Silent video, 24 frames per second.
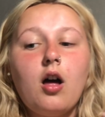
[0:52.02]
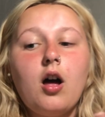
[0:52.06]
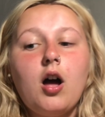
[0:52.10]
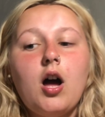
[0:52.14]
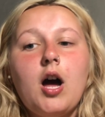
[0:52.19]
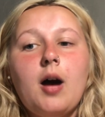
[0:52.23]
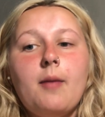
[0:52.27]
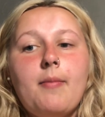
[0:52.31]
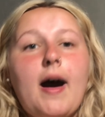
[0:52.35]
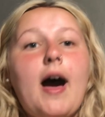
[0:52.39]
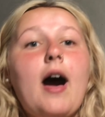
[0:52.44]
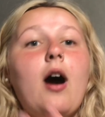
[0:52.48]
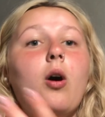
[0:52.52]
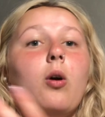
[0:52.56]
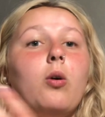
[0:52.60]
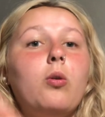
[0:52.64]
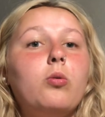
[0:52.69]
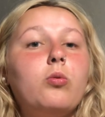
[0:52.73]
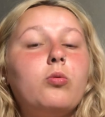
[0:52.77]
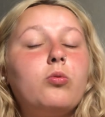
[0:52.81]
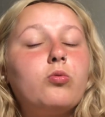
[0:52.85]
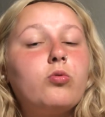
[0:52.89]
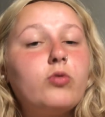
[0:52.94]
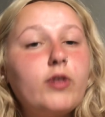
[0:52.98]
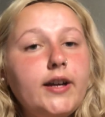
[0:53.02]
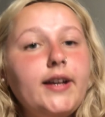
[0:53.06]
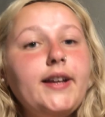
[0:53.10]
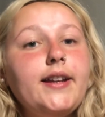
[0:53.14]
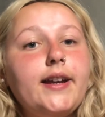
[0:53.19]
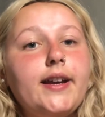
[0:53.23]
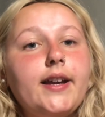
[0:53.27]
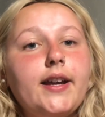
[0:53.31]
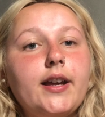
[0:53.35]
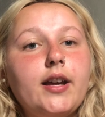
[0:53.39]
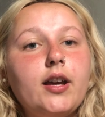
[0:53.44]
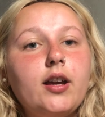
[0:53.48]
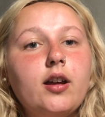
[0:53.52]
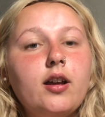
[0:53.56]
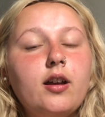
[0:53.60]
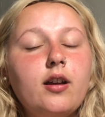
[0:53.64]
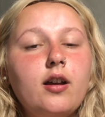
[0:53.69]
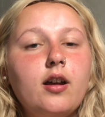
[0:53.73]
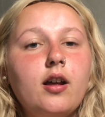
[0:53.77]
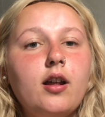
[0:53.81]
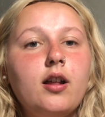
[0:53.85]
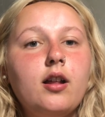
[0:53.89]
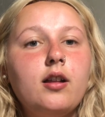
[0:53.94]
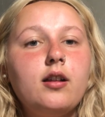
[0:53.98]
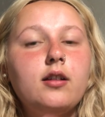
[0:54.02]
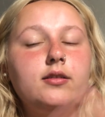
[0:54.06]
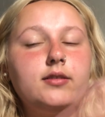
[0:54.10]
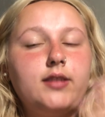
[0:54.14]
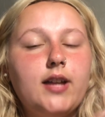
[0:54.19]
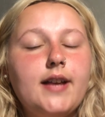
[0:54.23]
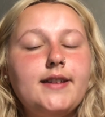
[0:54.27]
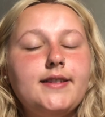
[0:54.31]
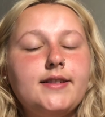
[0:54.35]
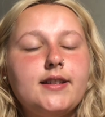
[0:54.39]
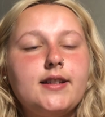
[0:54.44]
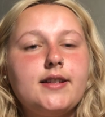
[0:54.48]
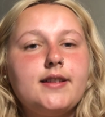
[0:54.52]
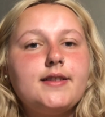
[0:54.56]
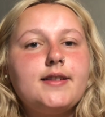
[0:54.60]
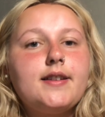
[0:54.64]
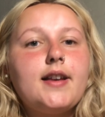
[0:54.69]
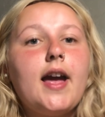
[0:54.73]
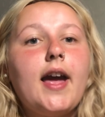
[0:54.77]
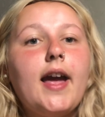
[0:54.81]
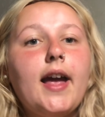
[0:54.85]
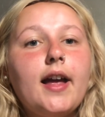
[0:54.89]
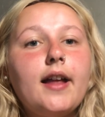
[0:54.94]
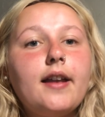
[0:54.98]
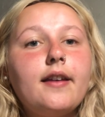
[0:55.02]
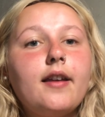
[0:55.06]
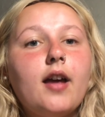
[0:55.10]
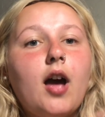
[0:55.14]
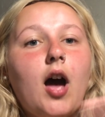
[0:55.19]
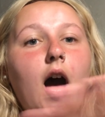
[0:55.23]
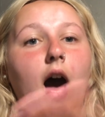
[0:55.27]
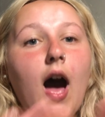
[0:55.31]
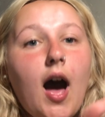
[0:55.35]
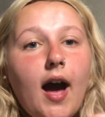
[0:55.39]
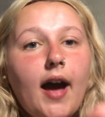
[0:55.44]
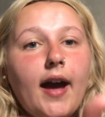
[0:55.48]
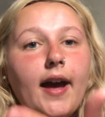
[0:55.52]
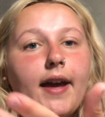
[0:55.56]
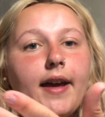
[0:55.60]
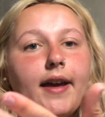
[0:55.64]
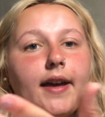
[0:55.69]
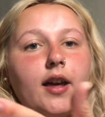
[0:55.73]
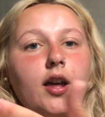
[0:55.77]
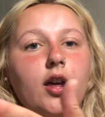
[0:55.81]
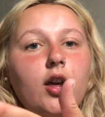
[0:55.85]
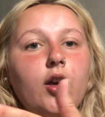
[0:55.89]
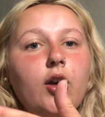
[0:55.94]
about reading lessons, and I